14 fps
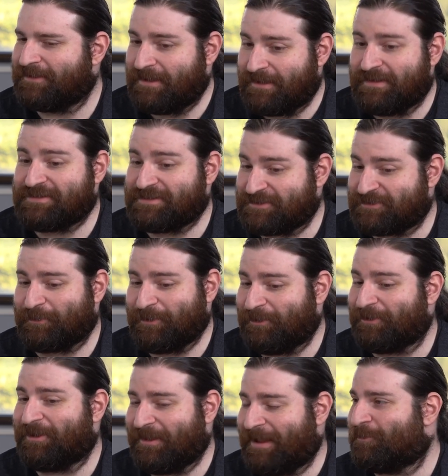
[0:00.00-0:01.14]
this is a real
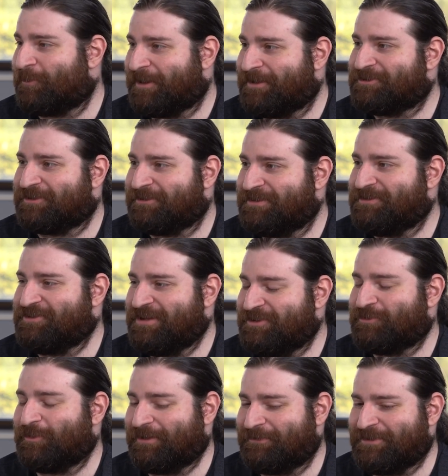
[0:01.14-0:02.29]
collaboration. Each
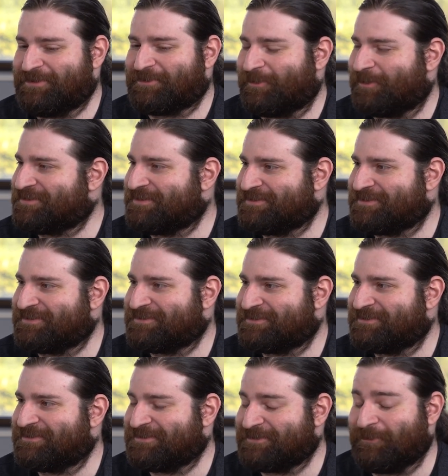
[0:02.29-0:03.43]
one of these courses
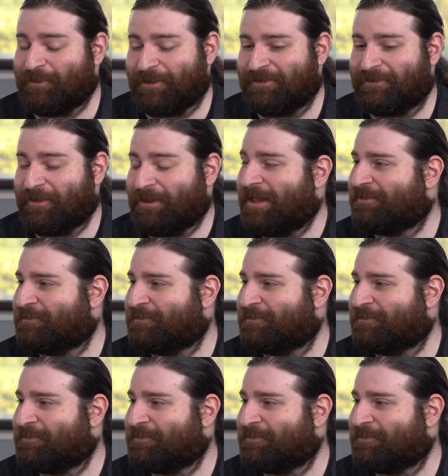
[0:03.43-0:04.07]
is, is the work of a lot of